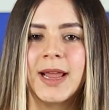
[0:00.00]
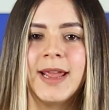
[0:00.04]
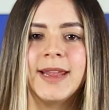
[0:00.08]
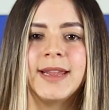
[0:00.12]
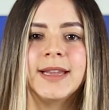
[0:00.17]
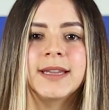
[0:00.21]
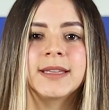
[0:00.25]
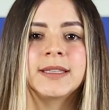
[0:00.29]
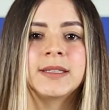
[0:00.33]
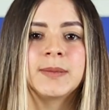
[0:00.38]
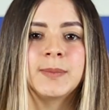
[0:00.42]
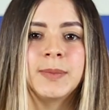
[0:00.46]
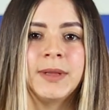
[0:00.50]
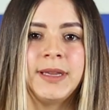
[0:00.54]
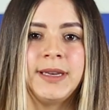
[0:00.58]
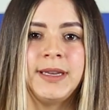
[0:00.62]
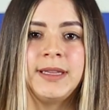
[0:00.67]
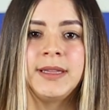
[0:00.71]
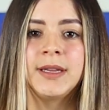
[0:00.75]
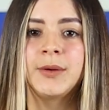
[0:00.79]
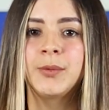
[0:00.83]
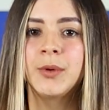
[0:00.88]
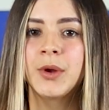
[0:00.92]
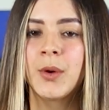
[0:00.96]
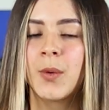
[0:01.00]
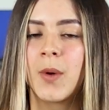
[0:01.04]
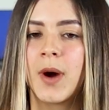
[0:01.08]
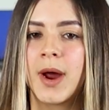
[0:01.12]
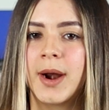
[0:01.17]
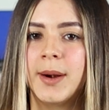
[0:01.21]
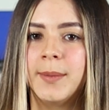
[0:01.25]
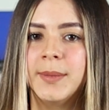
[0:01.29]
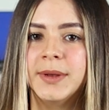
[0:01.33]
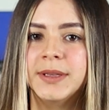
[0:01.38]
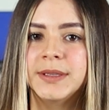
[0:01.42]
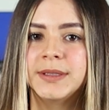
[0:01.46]
like explaining the
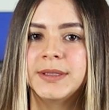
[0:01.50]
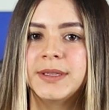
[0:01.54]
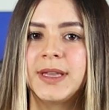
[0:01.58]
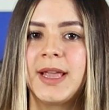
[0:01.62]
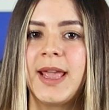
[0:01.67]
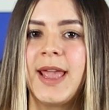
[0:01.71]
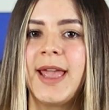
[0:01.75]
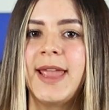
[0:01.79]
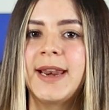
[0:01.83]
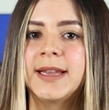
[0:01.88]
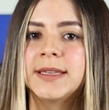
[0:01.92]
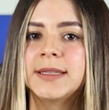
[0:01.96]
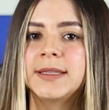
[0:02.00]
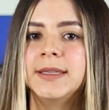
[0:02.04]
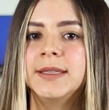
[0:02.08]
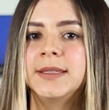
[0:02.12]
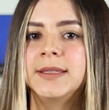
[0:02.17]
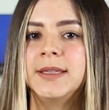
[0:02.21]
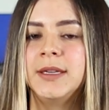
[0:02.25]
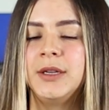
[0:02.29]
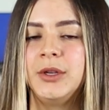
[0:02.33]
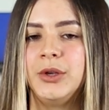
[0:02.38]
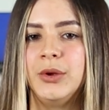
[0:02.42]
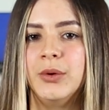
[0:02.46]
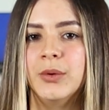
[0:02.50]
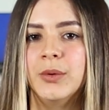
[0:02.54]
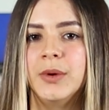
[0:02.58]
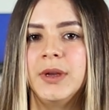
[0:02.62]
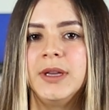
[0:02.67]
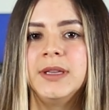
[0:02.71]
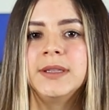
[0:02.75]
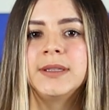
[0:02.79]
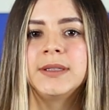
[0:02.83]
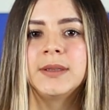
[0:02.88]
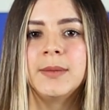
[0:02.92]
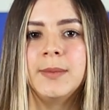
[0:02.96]
requirements and assisting you
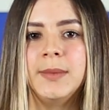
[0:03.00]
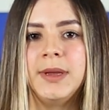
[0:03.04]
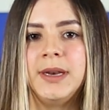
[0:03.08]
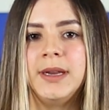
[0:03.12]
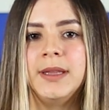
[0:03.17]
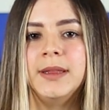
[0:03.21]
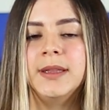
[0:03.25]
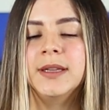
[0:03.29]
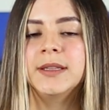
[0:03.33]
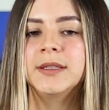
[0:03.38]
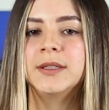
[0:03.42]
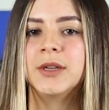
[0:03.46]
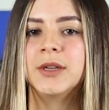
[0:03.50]
in submitting the